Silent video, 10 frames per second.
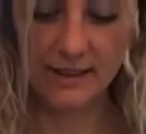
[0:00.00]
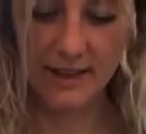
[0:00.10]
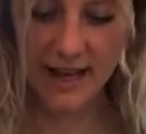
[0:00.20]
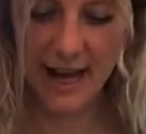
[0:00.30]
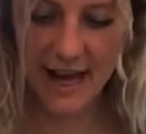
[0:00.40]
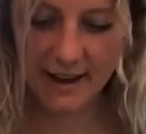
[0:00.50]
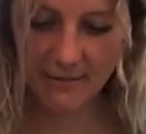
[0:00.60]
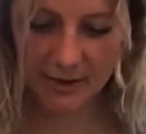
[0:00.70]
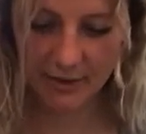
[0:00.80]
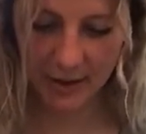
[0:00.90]
so I have
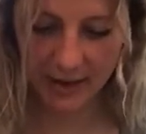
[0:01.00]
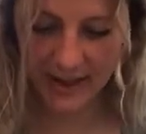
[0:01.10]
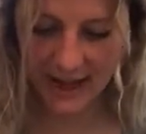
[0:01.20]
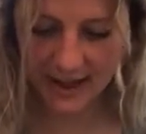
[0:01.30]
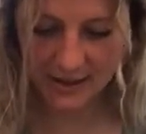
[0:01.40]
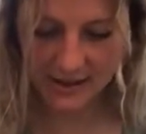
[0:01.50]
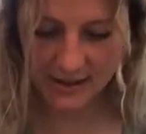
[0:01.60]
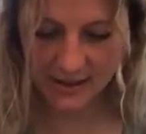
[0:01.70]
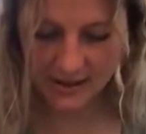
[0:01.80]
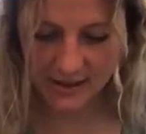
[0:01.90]
my 4
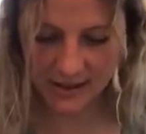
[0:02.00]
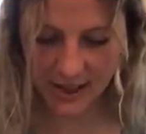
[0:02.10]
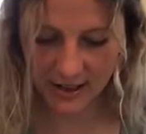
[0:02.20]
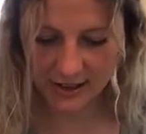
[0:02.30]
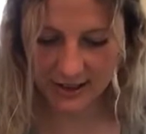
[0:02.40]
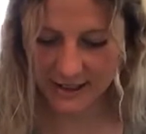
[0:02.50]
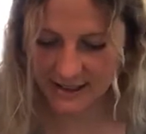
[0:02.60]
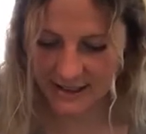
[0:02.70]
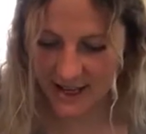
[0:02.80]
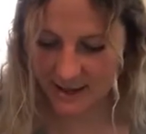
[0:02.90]
clouds, generally the
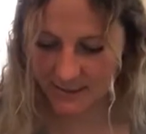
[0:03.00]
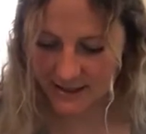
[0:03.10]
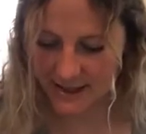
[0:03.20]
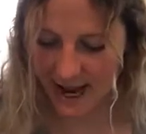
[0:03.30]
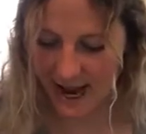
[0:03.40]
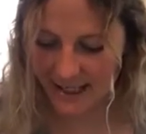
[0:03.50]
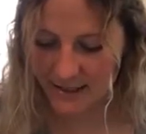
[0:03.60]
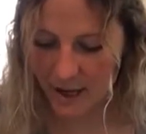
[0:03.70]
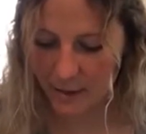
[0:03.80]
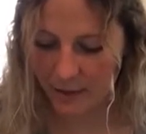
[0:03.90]
same size.
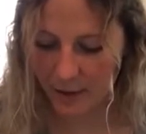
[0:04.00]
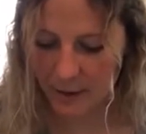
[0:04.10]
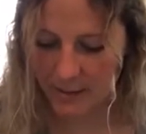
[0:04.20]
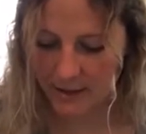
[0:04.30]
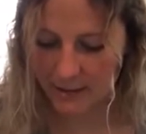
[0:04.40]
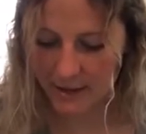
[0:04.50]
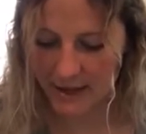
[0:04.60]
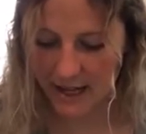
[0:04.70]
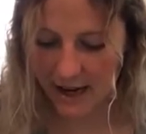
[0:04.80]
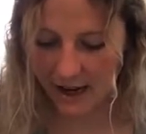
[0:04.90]
Before I put them in
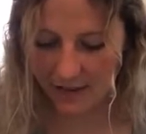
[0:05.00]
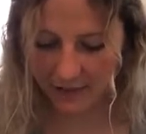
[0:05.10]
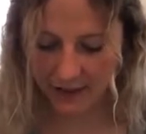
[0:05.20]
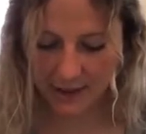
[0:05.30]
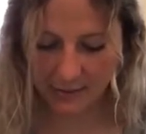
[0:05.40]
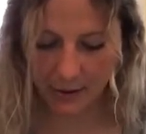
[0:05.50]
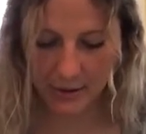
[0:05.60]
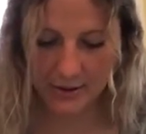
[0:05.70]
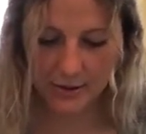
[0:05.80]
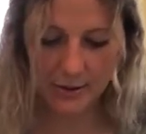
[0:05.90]
the oven, I'm
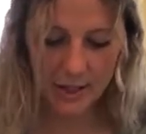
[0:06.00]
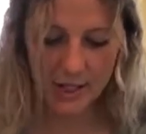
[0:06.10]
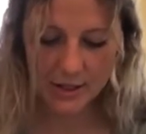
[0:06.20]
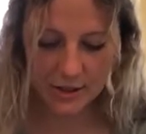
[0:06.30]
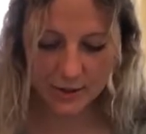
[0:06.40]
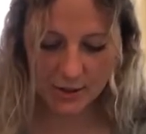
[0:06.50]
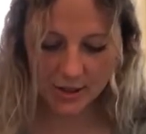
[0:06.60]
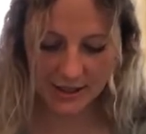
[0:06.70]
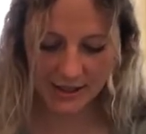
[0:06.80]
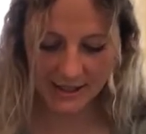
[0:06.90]
going to do
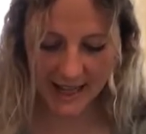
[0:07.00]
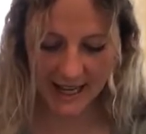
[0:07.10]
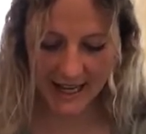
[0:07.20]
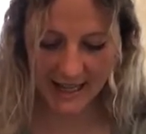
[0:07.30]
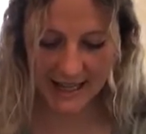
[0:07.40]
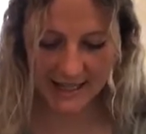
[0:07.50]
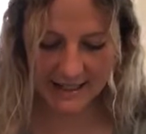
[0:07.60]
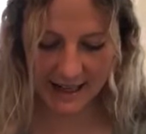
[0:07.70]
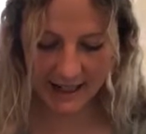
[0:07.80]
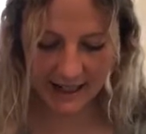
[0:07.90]
just a slight
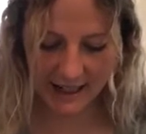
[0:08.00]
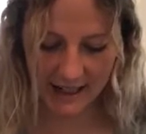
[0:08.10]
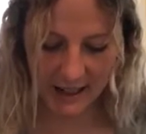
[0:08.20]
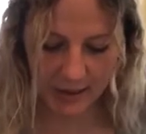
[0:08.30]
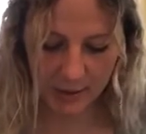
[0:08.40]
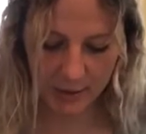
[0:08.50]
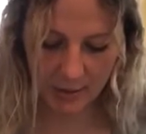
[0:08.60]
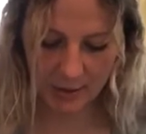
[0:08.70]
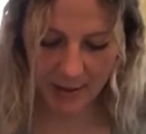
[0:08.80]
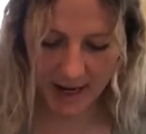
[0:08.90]
indent, kind of like you would
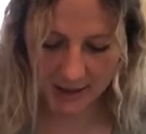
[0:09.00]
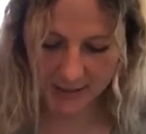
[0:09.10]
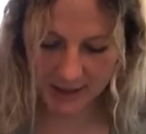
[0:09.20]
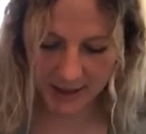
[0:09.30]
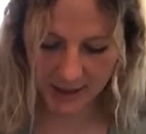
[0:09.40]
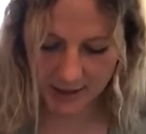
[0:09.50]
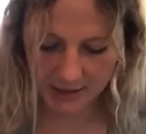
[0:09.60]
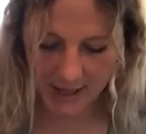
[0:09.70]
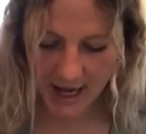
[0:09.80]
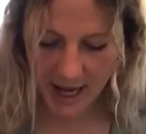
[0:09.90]
with mashed potatoes.
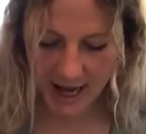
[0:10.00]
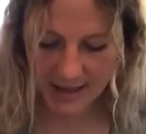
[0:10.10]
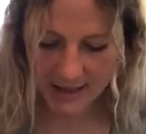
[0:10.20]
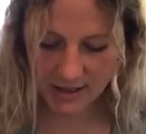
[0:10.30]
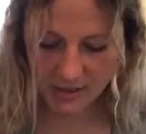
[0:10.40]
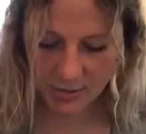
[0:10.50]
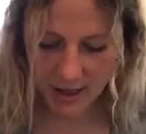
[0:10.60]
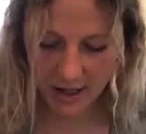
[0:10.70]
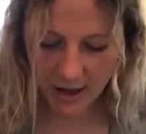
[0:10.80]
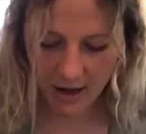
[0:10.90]
And this is
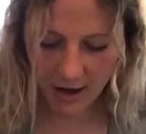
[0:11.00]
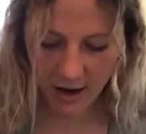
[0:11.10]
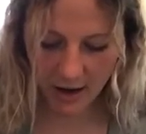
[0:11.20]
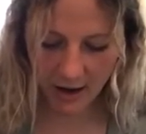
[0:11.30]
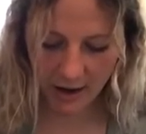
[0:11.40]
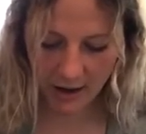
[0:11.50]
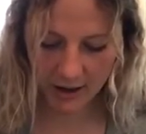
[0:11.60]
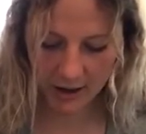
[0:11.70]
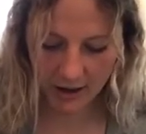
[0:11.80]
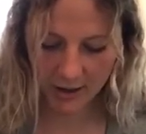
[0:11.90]
where our
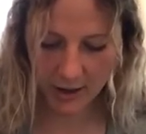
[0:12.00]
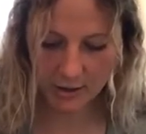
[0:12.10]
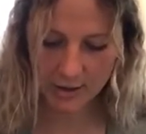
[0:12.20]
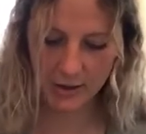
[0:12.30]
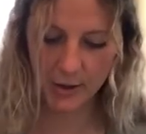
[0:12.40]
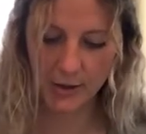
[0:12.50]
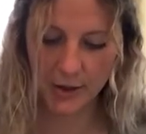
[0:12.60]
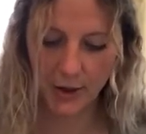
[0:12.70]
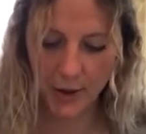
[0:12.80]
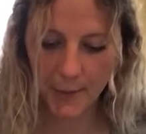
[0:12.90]
yolks are going to
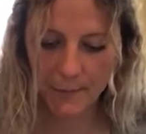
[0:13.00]
go.